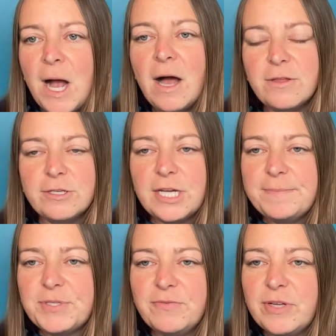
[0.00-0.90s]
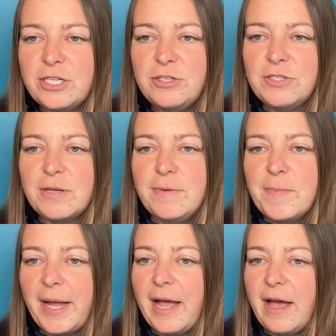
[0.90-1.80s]
other types of issues that you
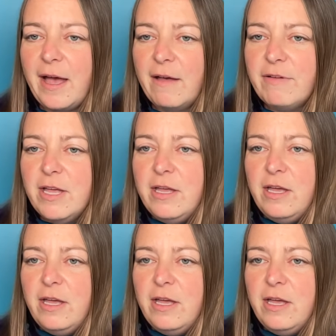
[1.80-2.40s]
might have.